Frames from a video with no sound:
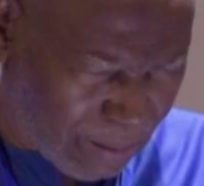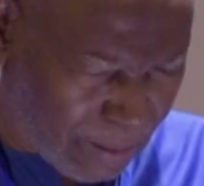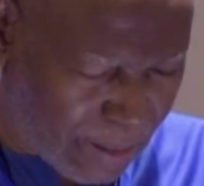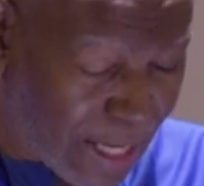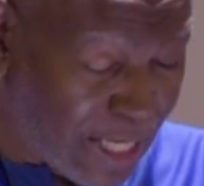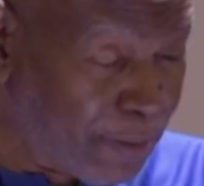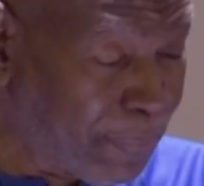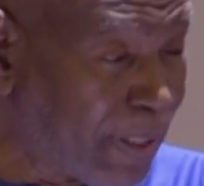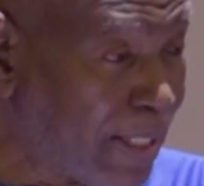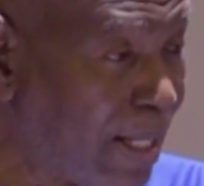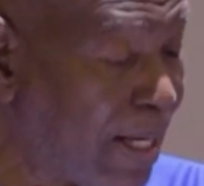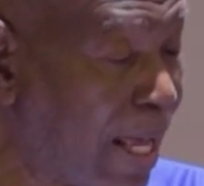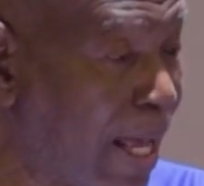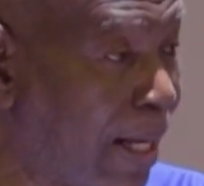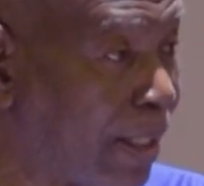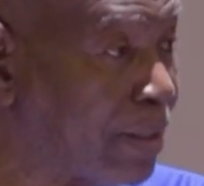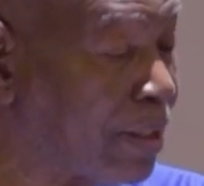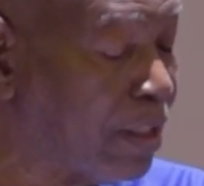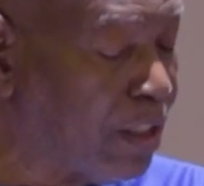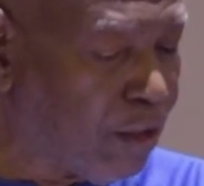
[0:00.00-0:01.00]
There has been an
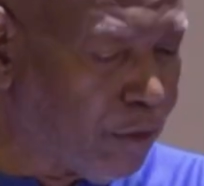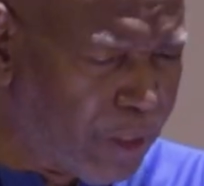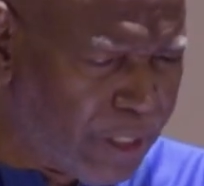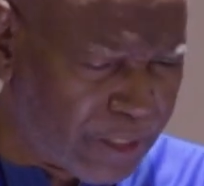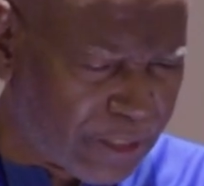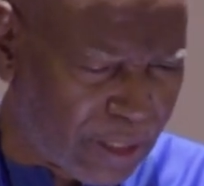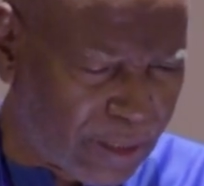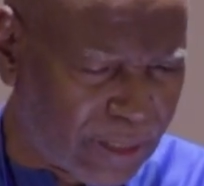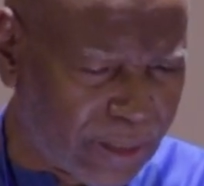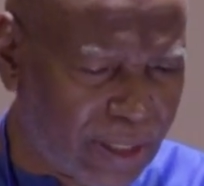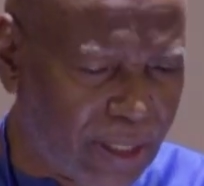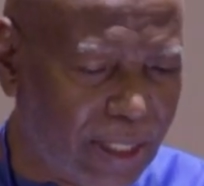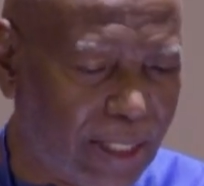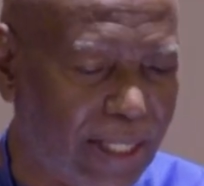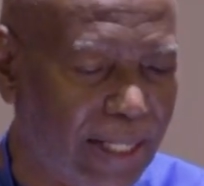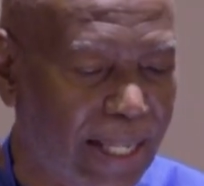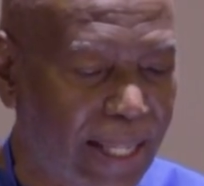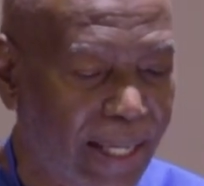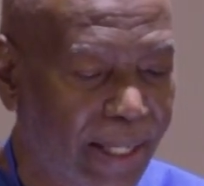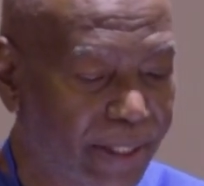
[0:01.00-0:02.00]
acceleration in the
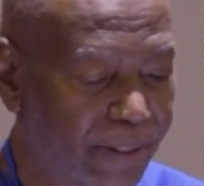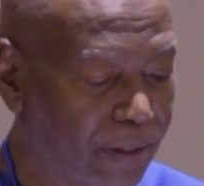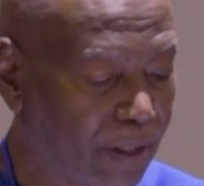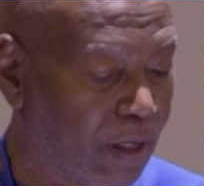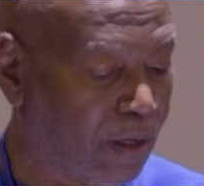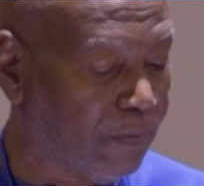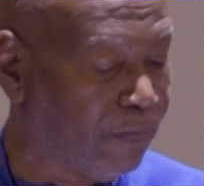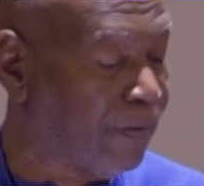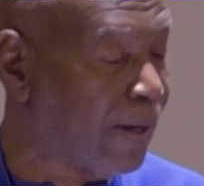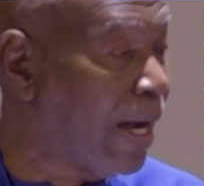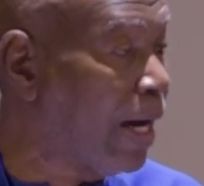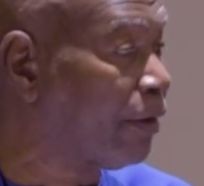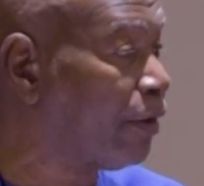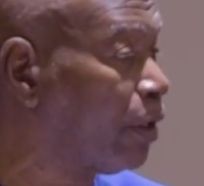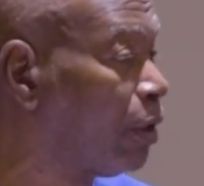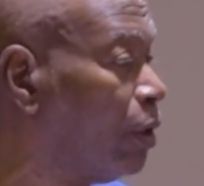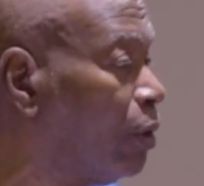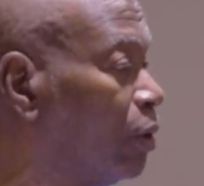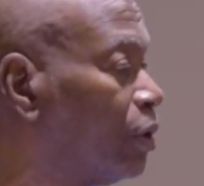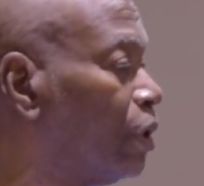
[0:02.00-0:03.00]
decline of
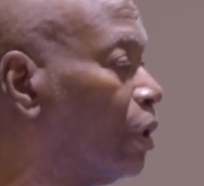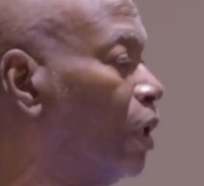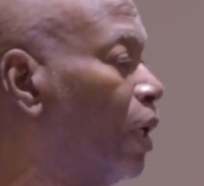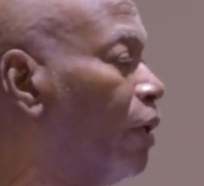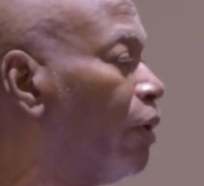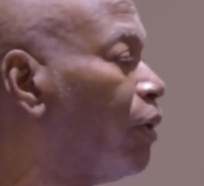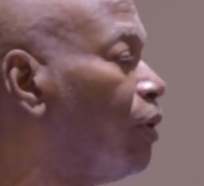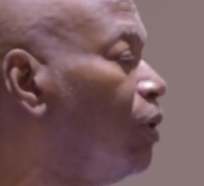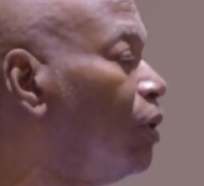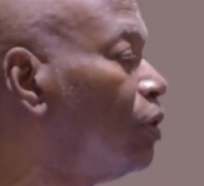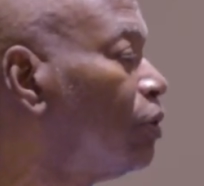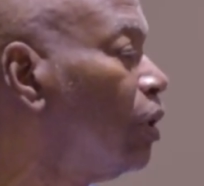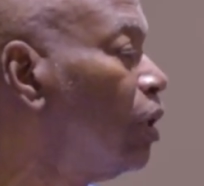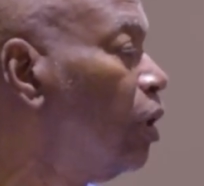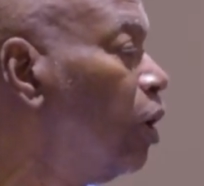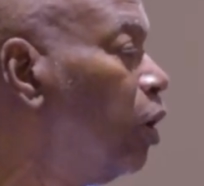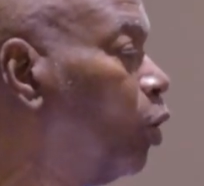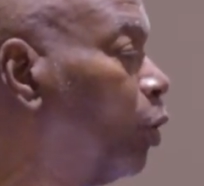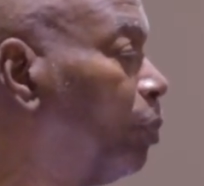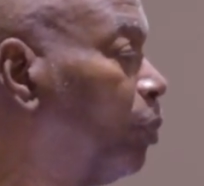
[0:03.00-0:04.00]

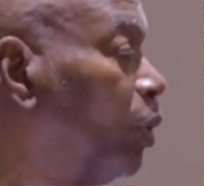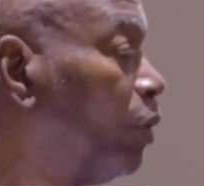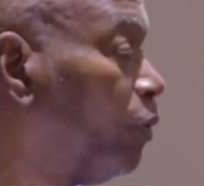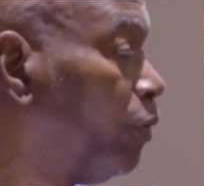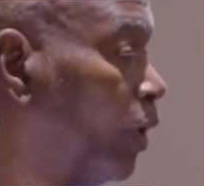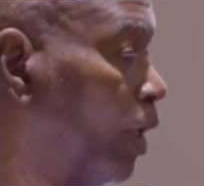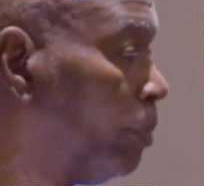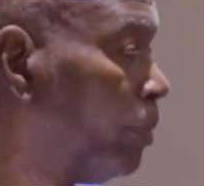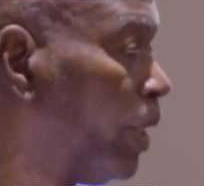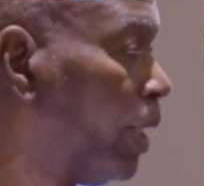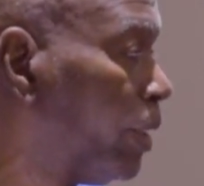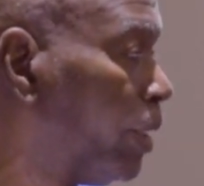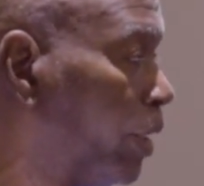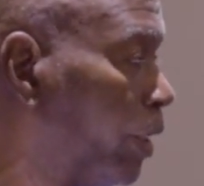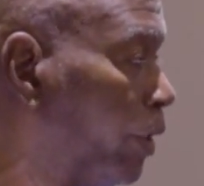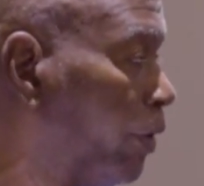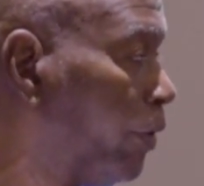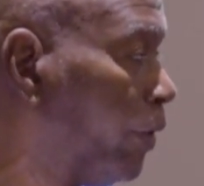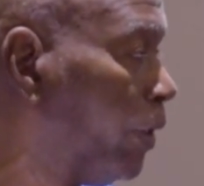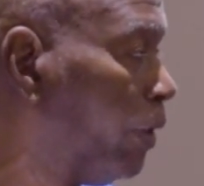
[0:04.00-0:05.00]
agricultural output from that
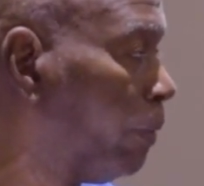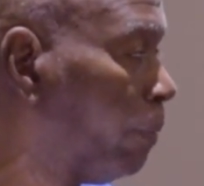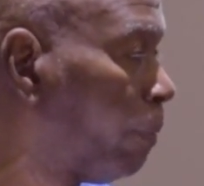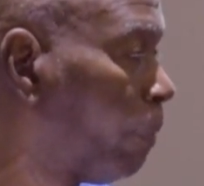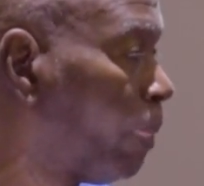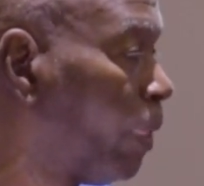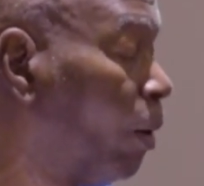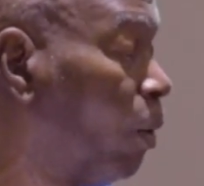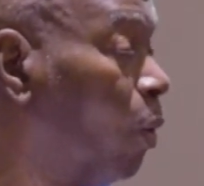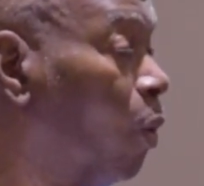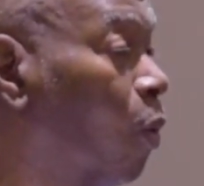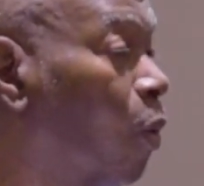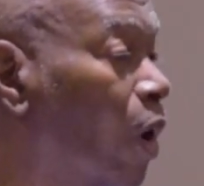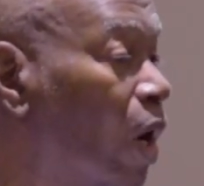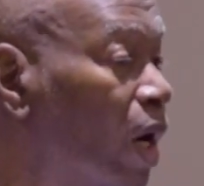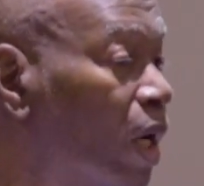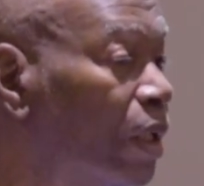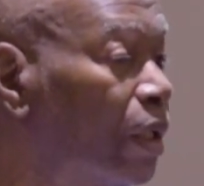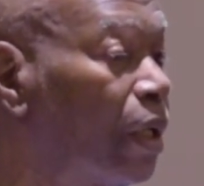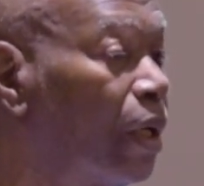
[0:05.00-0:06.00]
area,
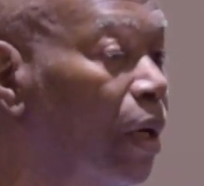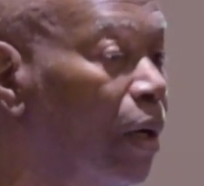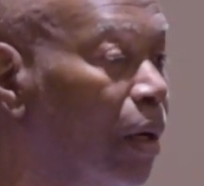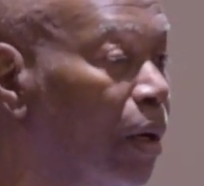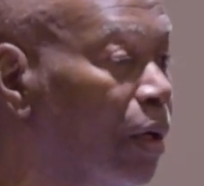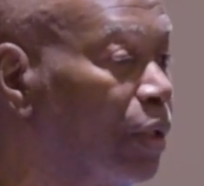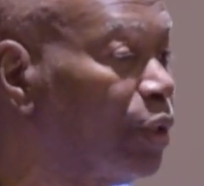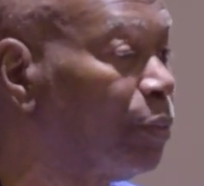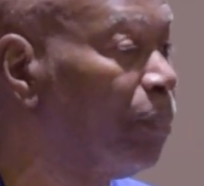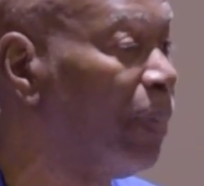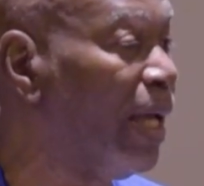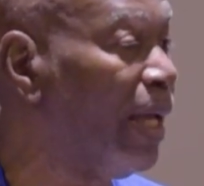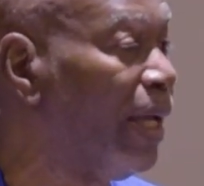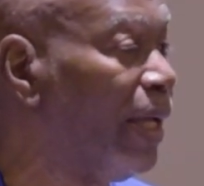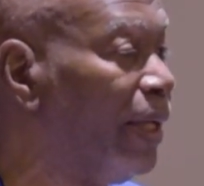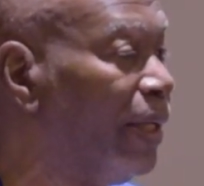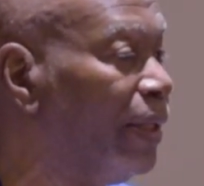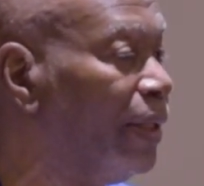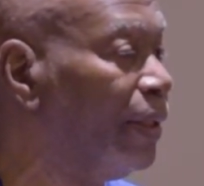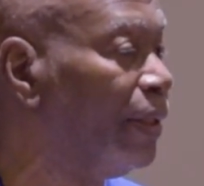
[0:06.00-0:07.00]
one caused
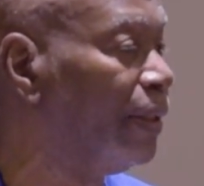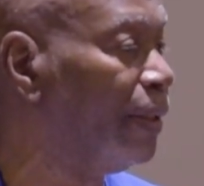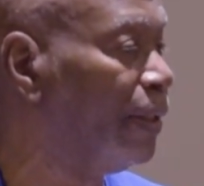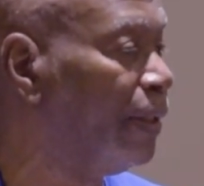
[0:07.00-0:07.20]
by